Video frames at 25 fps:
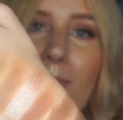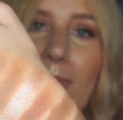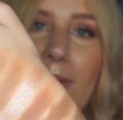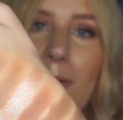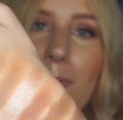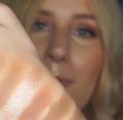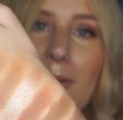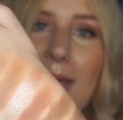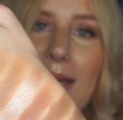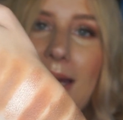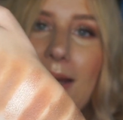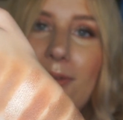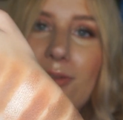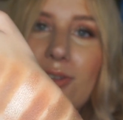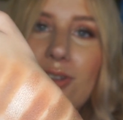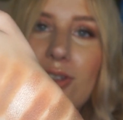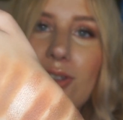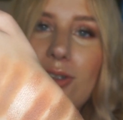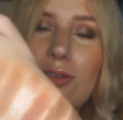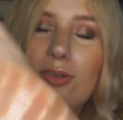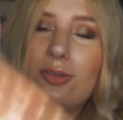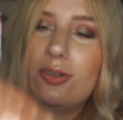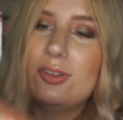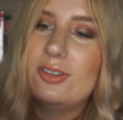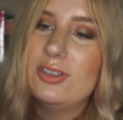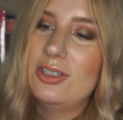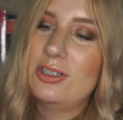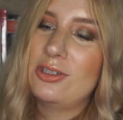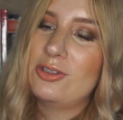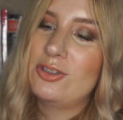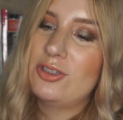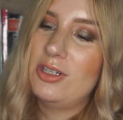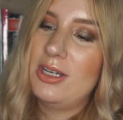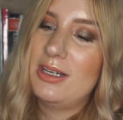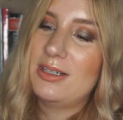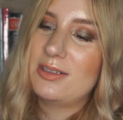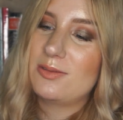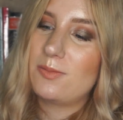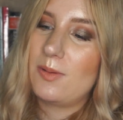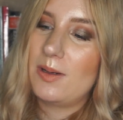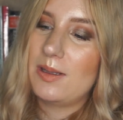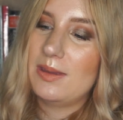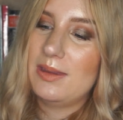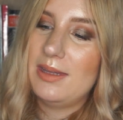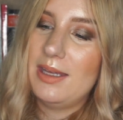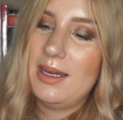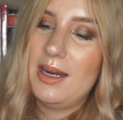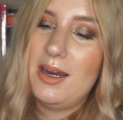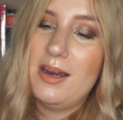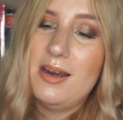Then we have two transition shades right
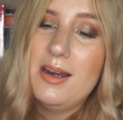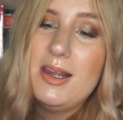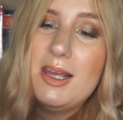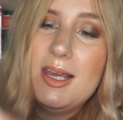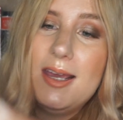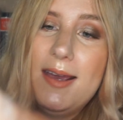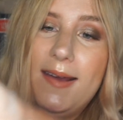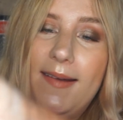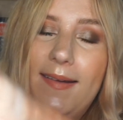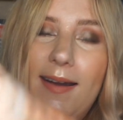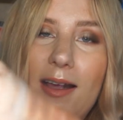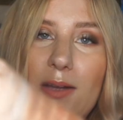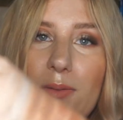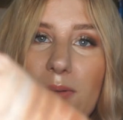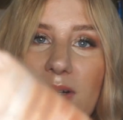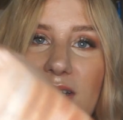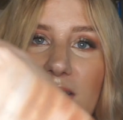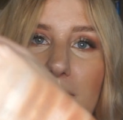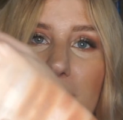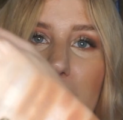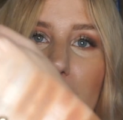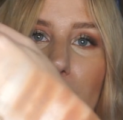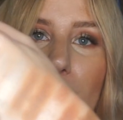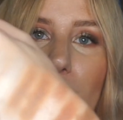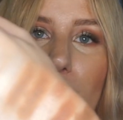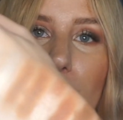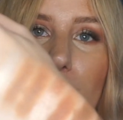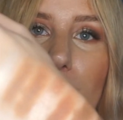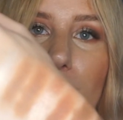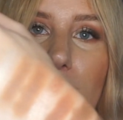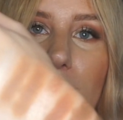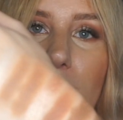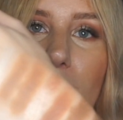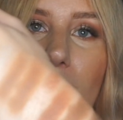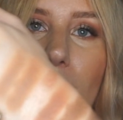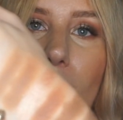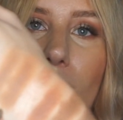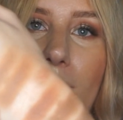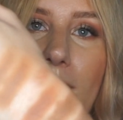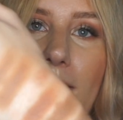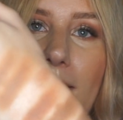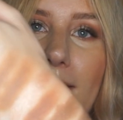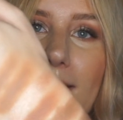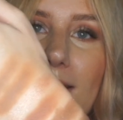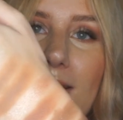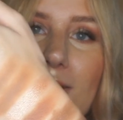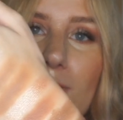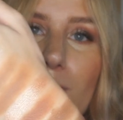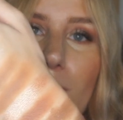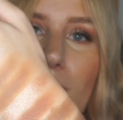there. This one is a bit more cool tone and
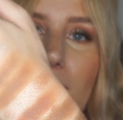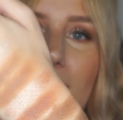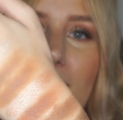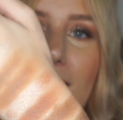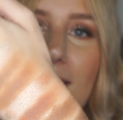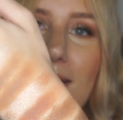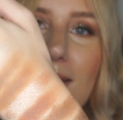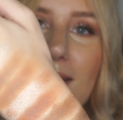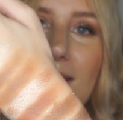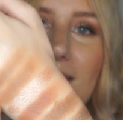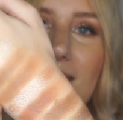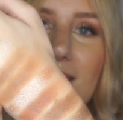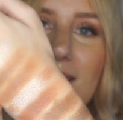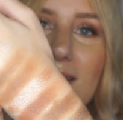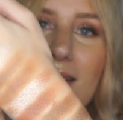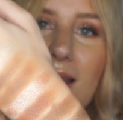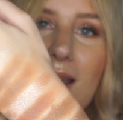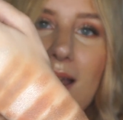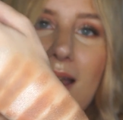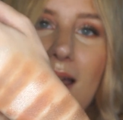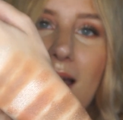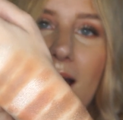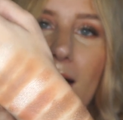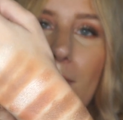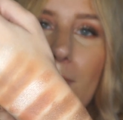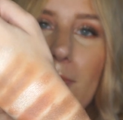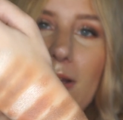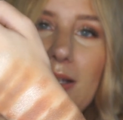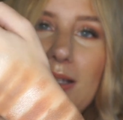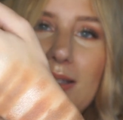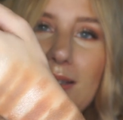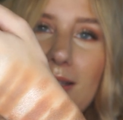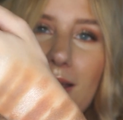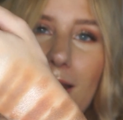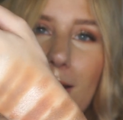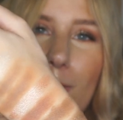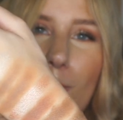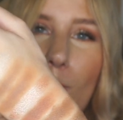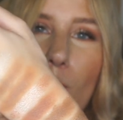this one is a bit kind of